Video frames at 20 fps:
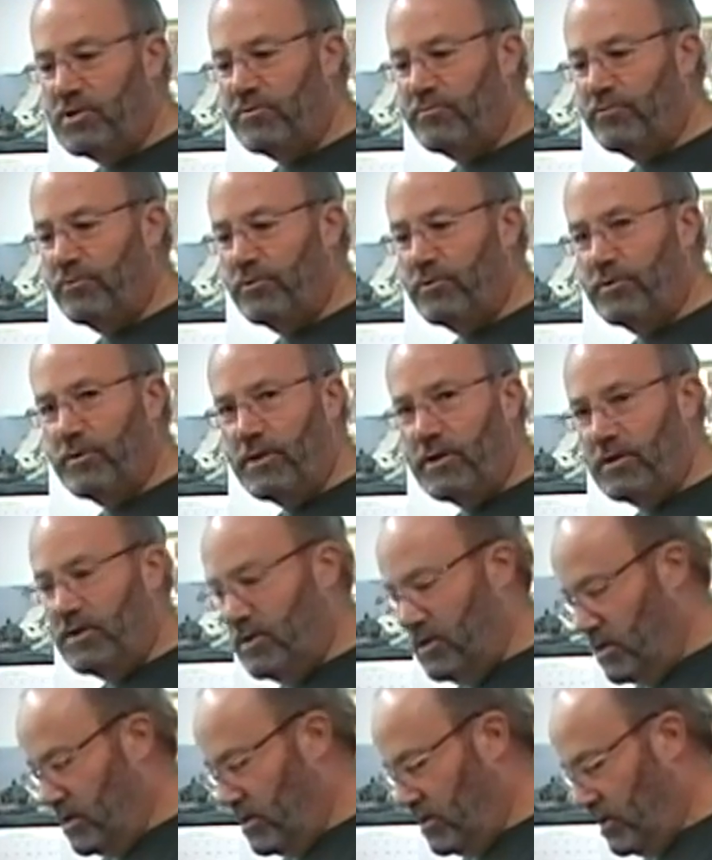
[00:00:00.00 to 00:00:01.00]
for the
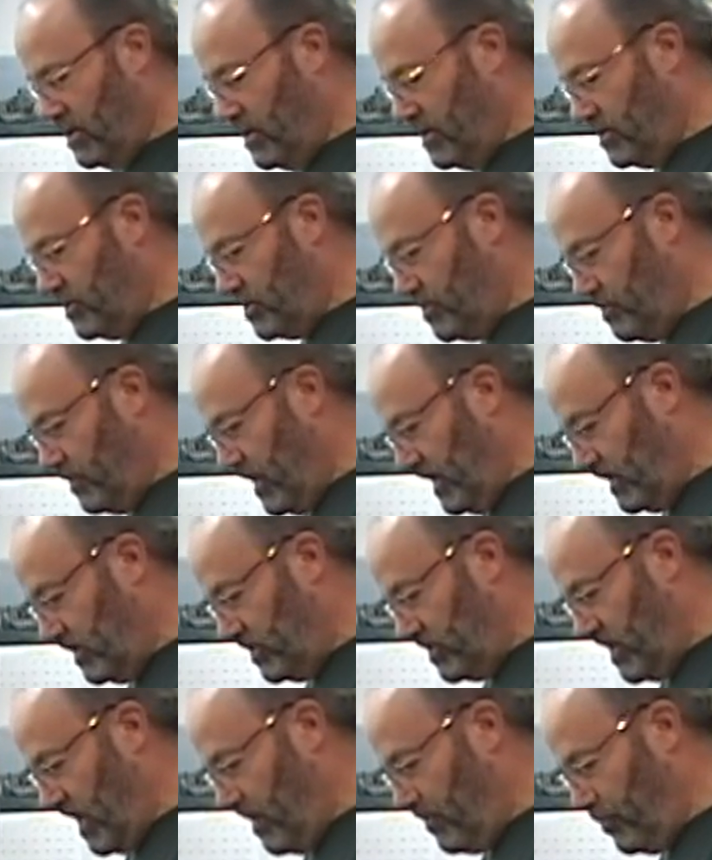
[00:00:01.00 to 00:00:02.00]
bottle
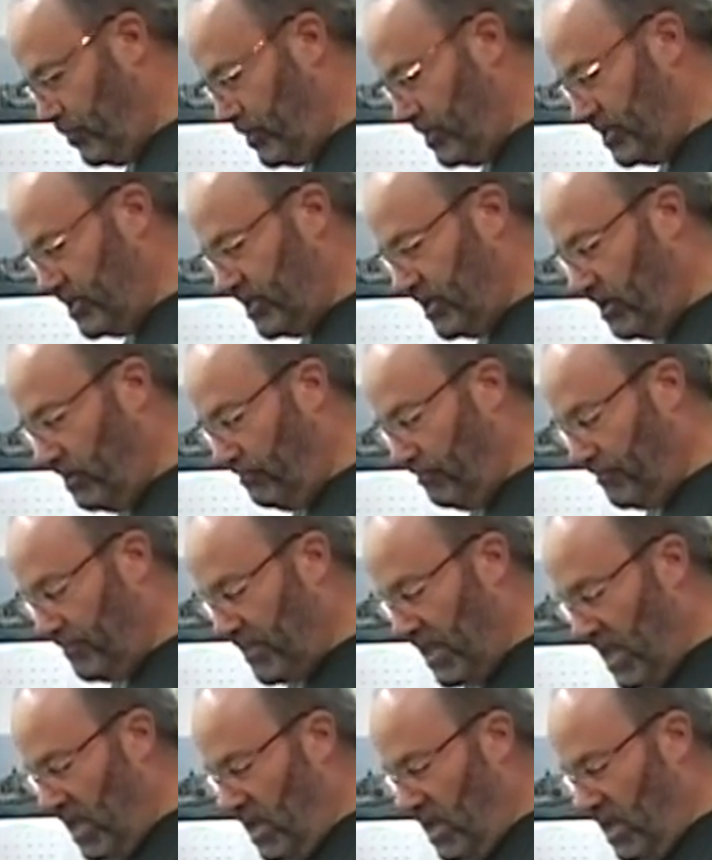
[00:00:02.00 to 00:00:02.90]
stopper itself.